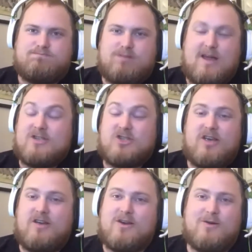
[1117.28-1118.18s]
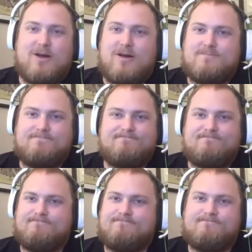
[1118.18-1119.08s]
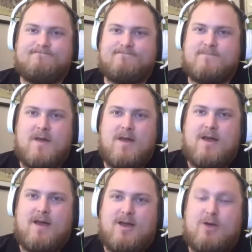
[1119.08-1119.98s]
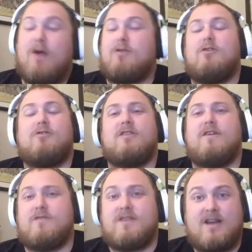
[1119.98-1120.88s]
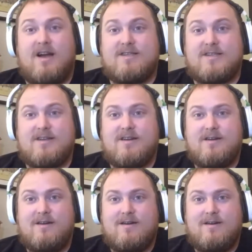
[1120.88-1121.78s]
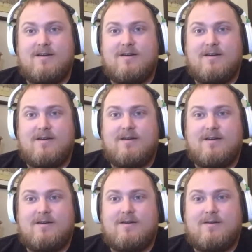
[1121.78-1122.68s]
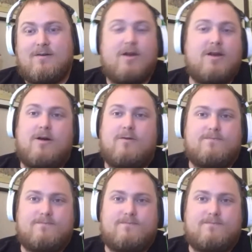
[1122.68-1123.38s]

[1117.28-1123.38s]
ain't shit you can do, dog. You either learn to live with the dust or you don't.